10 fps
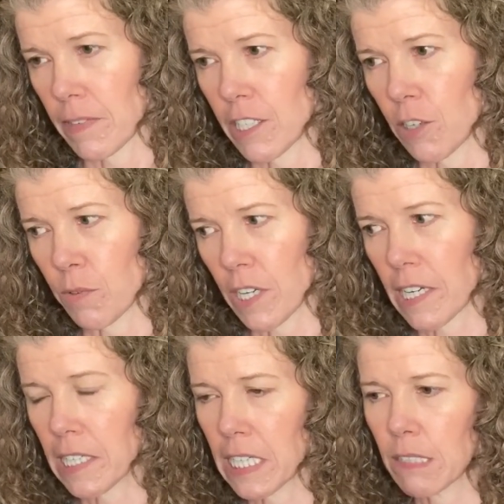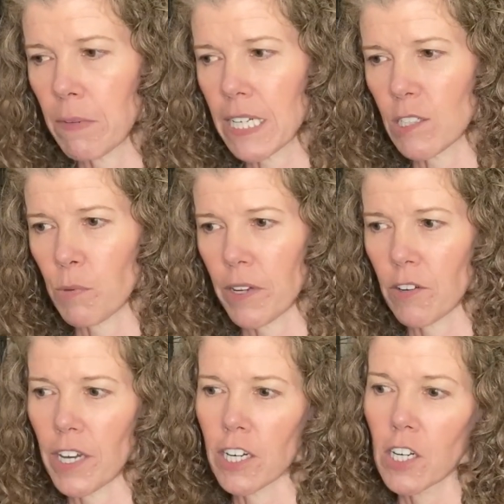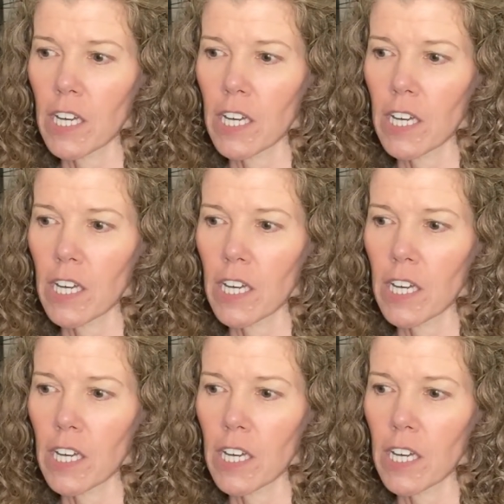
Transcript: Don't think I need to make a sweater there.